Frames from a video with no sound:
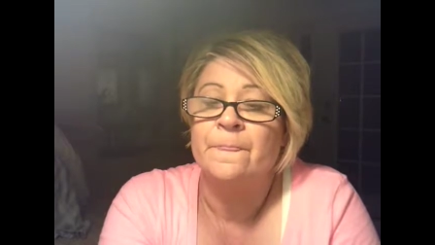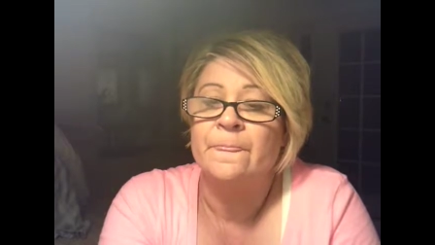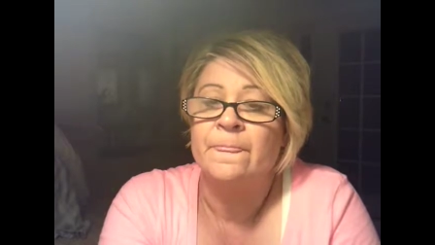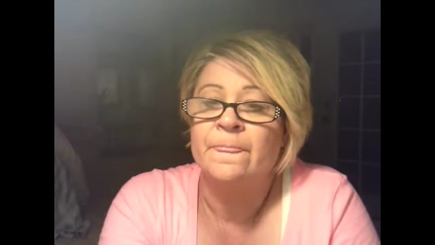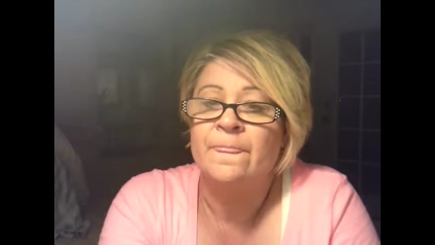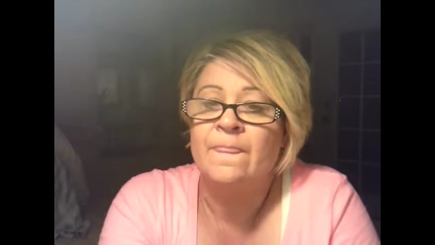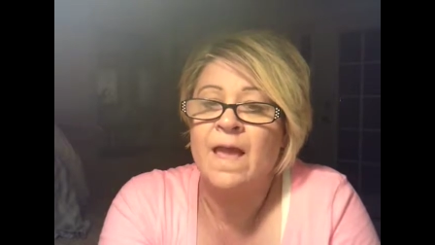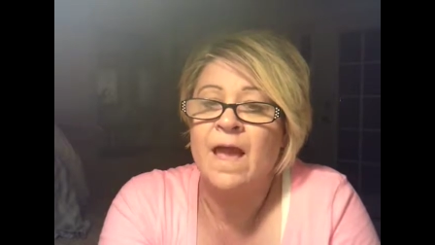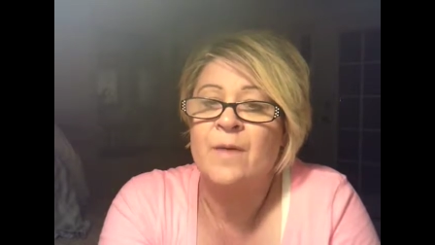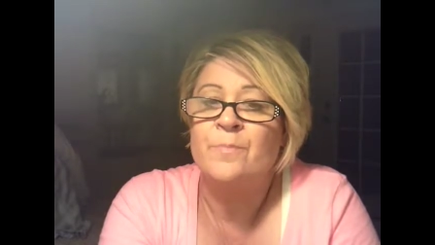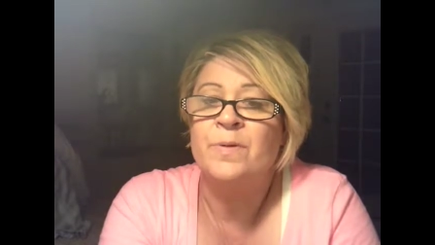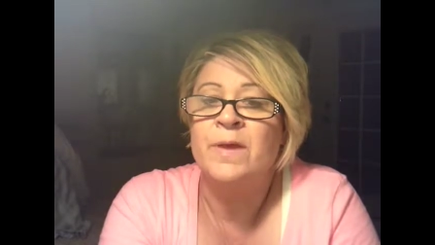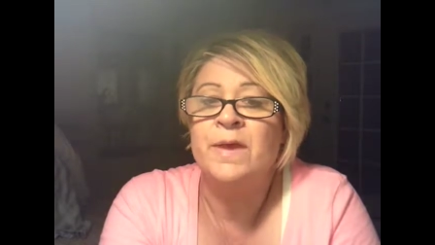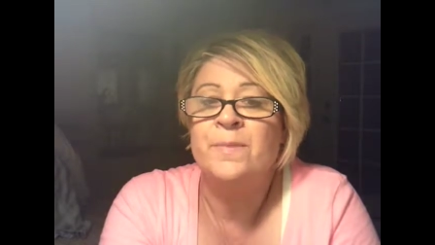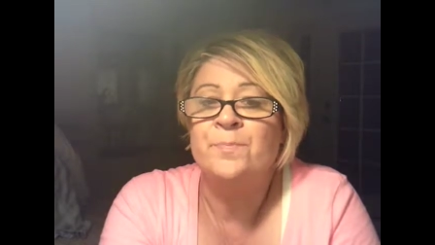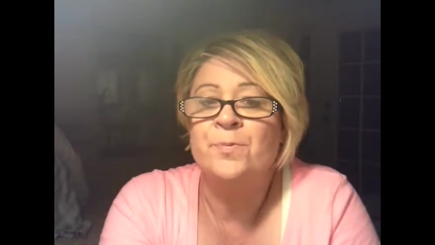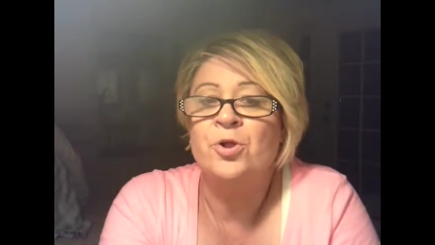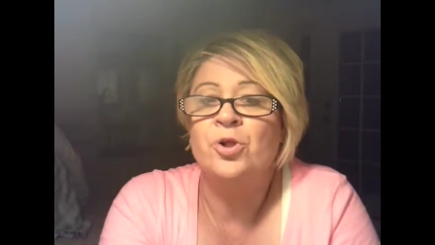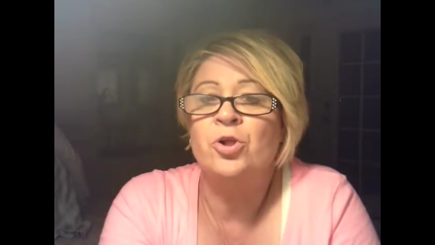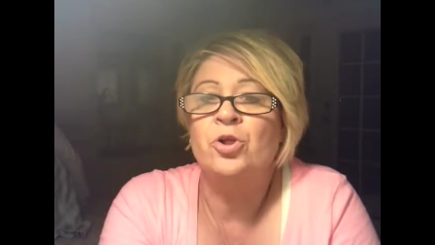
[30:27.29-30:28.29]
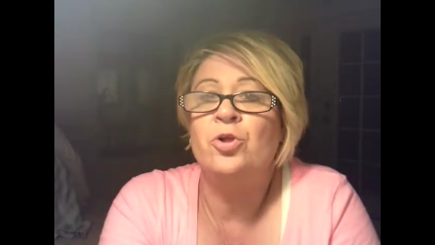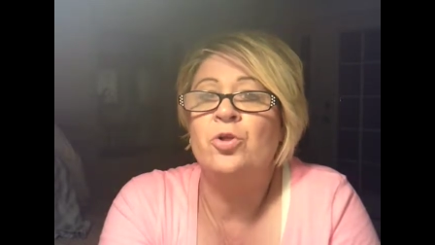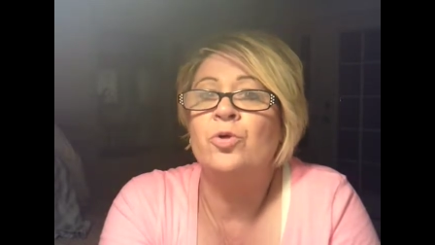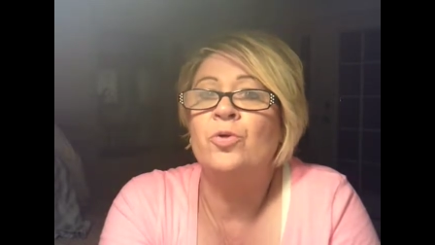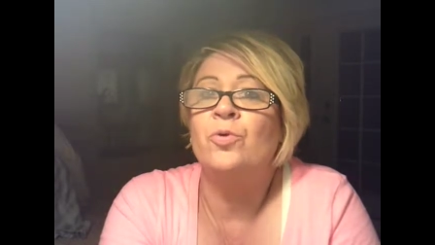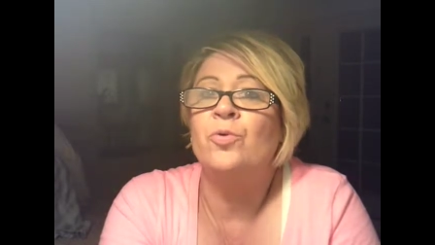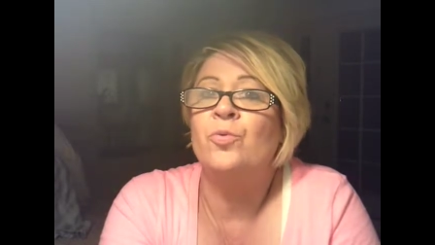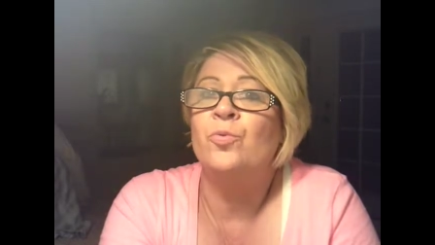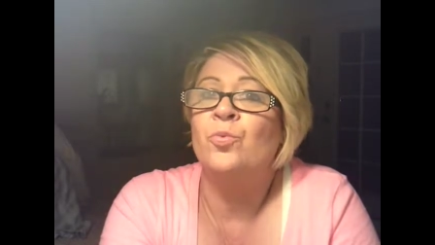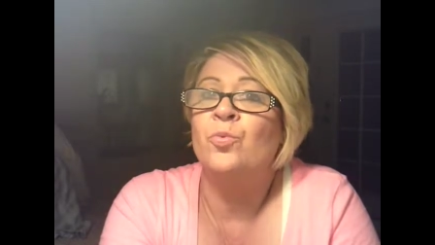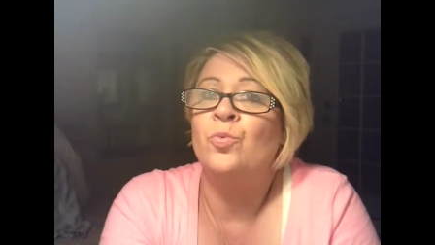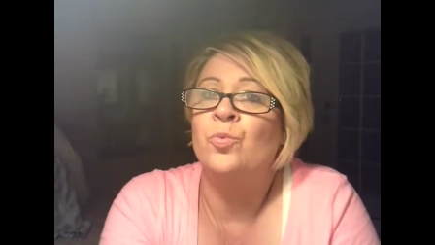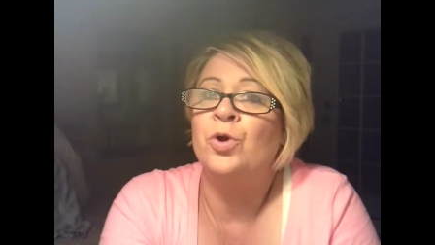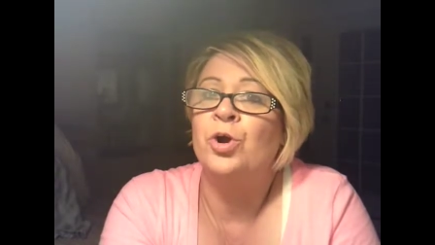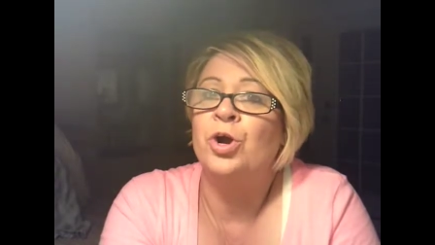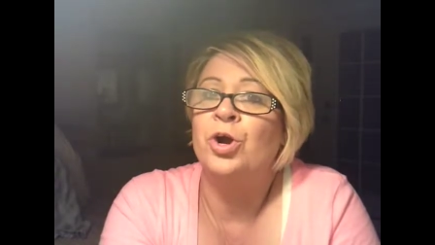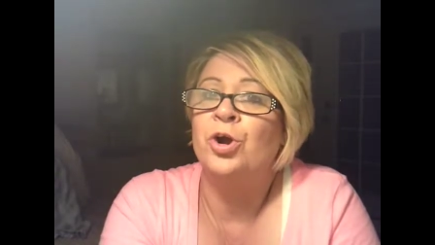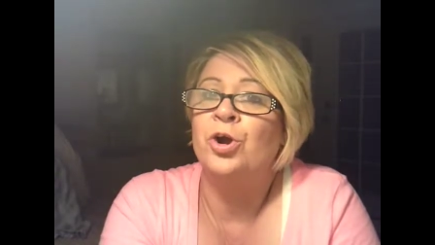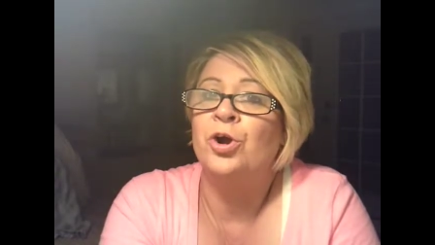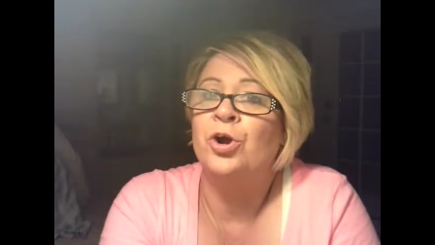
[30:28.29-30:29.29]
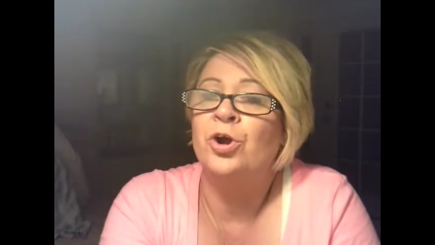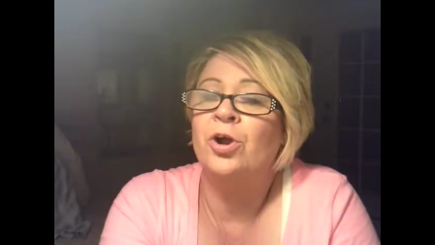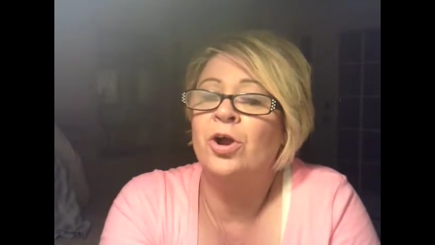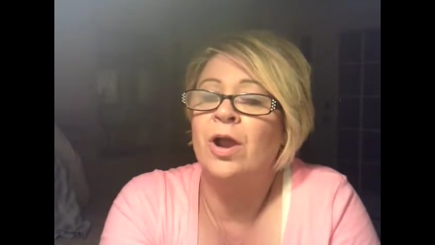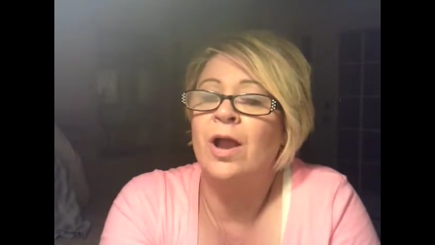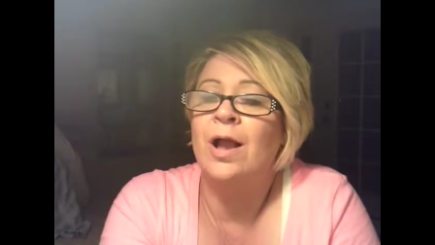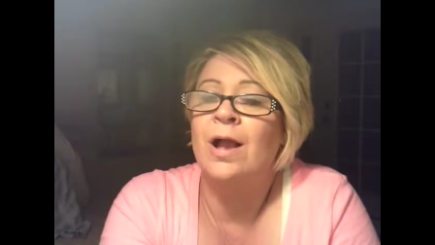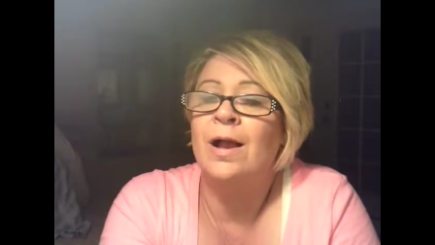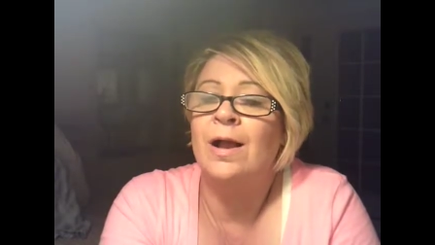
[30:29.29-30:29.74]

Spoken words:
that people were,